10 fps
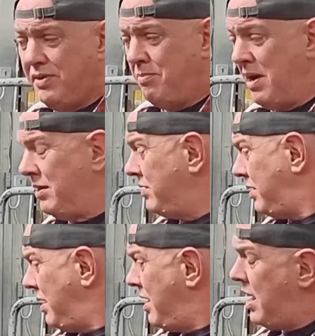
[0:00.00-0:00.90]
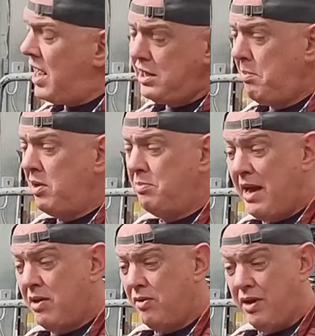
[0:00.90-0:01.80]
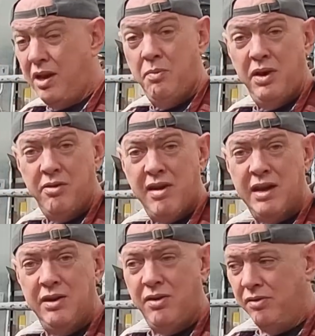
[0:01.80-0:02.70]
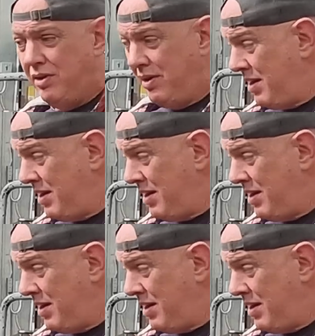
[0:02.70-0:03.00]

the bench, Asbo's back on it and we're cracking on.